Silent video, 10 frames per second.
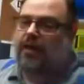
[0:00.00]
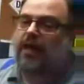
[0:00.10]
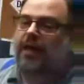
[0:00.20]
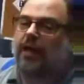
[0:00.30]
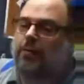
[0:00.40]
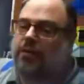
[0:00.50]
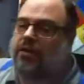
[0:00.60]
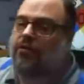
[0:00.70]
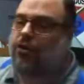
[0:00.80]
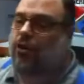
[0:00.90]
And I
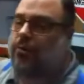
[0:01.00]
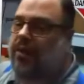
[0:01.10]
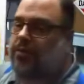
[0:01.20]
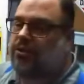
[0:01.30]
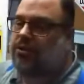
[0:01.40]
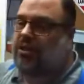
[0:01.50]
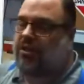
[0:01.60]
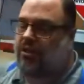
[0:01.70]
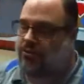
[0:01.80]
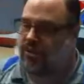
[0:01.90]
believe you're going to be able to see
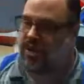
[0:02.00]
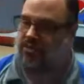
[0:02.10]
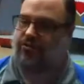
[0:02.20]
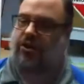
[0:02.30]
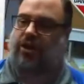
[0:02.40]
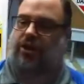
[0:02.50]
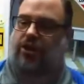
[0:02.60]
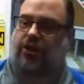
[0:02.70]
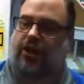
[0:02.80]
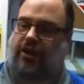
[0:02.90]
those now. Very
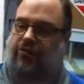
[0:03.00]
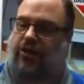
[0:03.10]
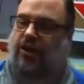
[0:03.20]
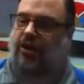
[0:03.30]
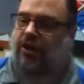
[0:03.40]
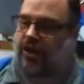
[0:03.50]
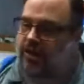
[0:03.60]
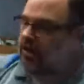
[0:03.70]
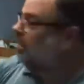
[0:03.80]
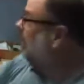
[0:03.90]
good, very good.
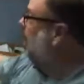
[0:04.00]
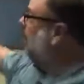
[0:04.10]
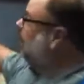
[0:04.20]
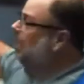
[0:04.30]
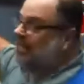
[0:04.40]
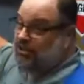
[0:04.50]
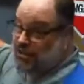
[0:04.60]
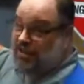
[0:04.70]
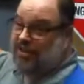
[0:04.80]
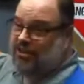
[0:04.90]
All right,
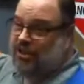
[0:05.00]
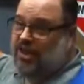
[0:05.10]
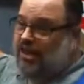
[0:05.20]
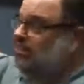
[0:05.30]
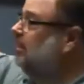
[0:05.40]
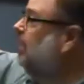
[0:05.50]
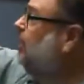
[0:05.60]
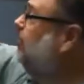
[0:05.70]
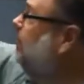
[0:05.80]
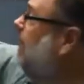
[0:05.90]
GHS. Thank
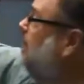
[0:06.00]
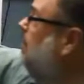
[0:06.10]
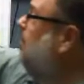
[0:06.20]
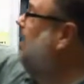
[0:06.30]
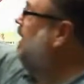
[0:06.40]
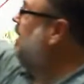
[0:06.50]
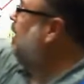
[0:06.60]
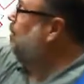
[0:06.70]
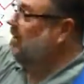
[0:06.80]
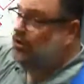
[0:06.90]
you, cameraman.
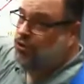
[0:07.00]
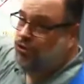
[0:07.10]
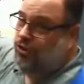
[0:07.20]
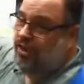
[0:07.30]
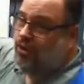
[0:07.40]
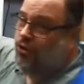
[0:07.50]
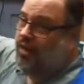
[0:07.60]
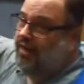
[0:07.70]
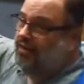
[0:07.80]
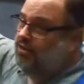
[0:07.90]
I'll make sure you get
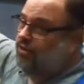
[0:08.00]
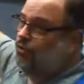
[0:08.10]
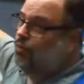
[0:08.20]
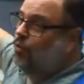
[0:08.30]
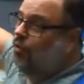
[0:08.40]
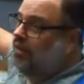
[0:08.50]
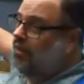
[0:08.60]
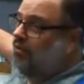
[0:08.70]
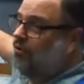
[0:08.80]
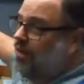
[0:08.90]
credits in the
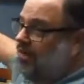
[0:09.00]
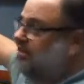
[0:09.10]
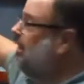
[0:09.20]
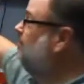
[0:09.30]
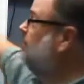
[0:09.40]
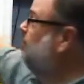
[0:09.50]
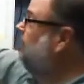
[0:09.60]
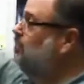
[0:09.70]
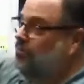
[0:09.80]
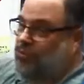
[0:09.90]
rolling credits after
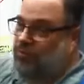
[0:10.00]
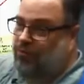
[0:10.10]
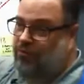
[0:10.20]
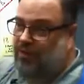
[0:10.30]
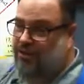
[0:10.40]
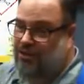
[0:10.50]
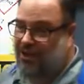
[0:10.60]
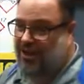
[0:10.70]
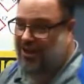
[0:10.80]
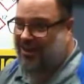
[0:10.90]
the movie is
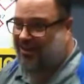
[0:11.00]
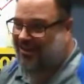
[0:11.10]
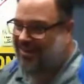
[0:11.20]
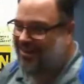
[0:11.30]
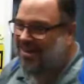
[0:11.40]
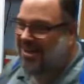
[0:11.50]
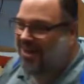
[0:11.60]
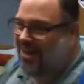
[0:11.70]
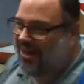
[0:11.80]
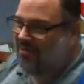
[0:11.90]
done here.
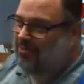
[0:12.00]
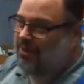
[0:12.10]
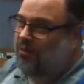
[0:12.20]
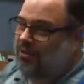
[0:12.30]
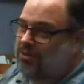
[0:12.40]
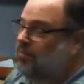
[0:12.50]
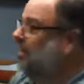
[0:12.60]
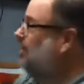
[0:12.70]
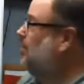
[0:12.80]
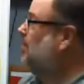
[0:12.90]
But don't
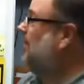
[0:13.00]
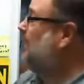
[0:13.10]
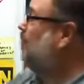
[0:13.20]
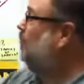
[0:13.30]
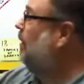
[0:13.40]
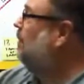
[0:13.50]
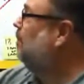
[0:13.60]
expect to be paid for it.